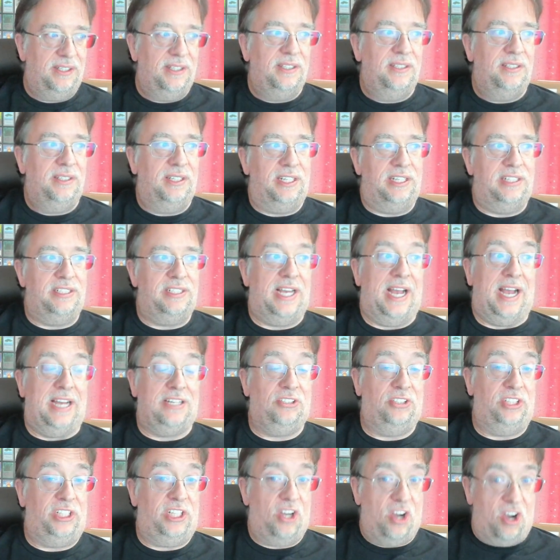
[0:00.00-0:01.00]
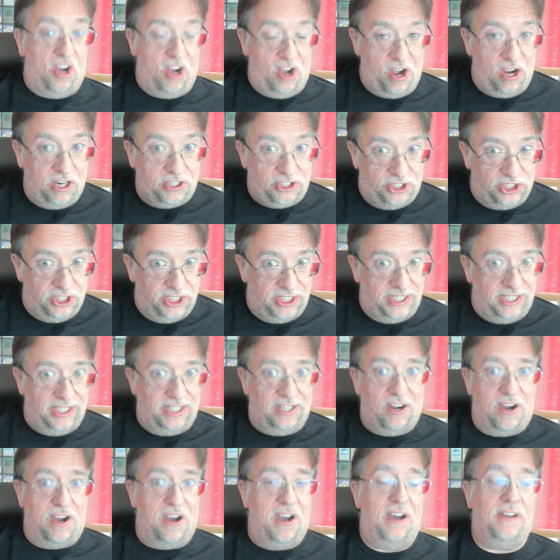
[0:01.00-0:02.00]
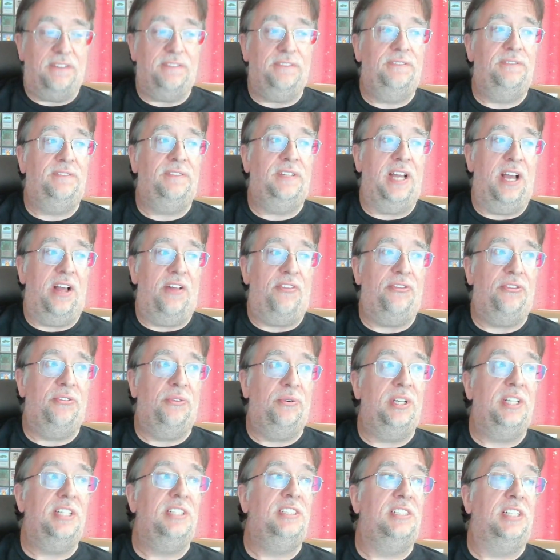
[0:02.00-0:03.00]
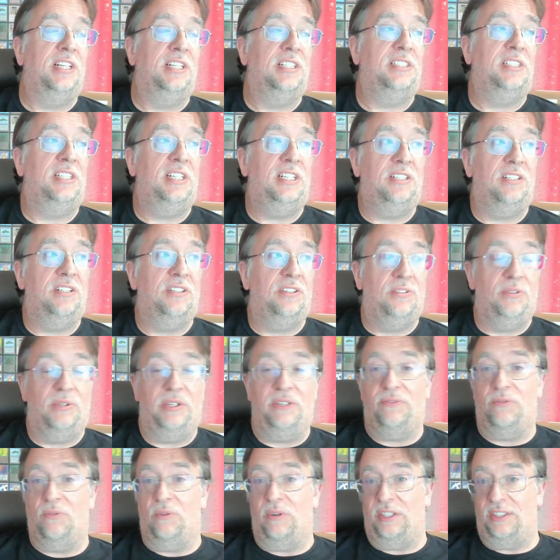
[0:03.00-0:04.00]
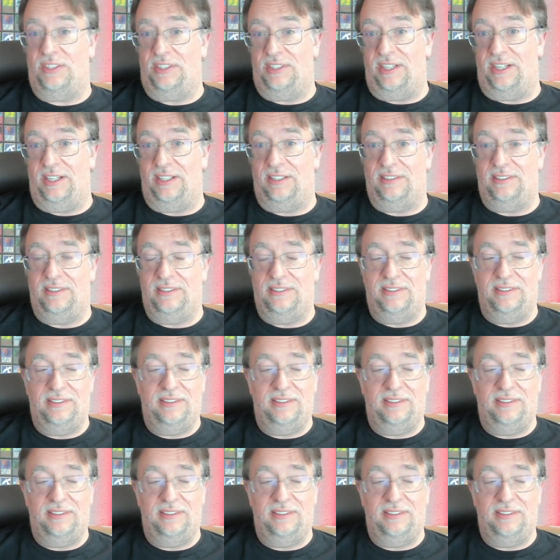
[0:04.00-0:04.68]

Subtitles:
is actually auctioning off at 360 to 346.